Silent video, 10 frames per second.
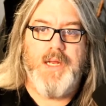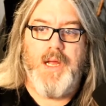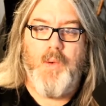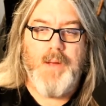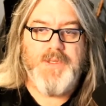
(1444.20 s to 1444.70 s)

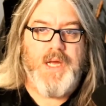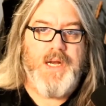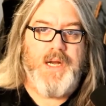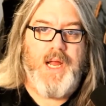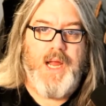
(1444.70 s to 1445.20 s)
a
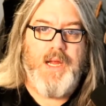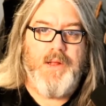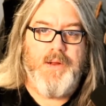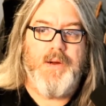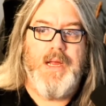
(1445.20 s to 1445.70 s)
website in
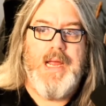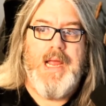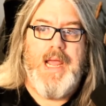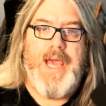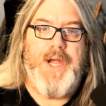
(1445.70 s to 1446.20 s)
Angular
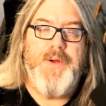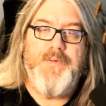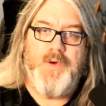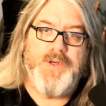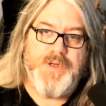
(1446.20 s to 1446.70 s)
and a
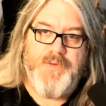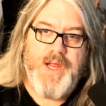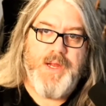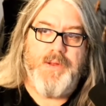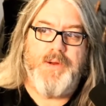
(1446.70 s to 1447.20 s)
new version of
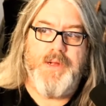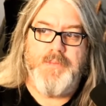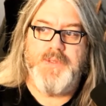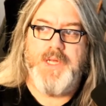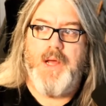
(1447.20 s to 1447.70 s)
Angular
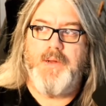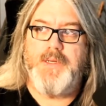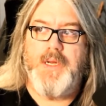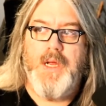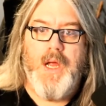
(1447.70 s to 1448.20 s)
comes out,
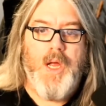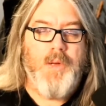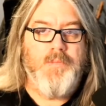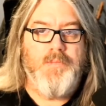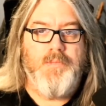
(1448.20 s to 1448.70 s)

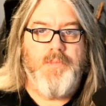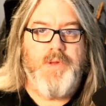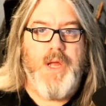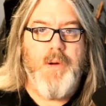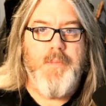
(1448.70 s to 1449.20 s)

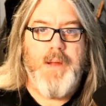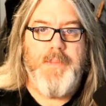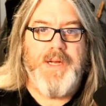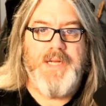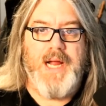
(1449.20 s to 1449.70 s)
there may
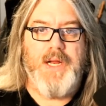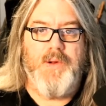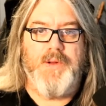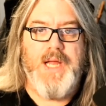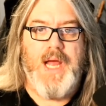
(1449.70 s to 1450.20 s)
be
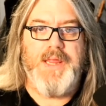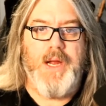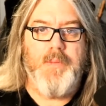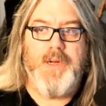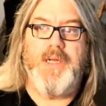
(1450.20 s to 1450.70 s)
technical debt
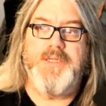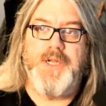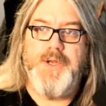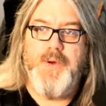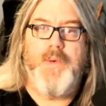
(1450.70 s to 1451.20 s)
there because the
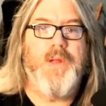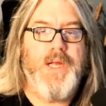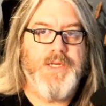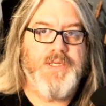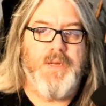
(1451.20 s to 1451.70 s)
new
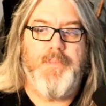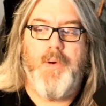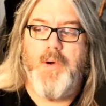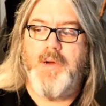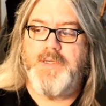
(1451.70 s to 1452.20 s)
release
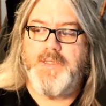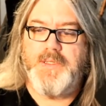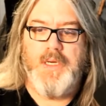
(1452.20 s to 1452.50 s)
supports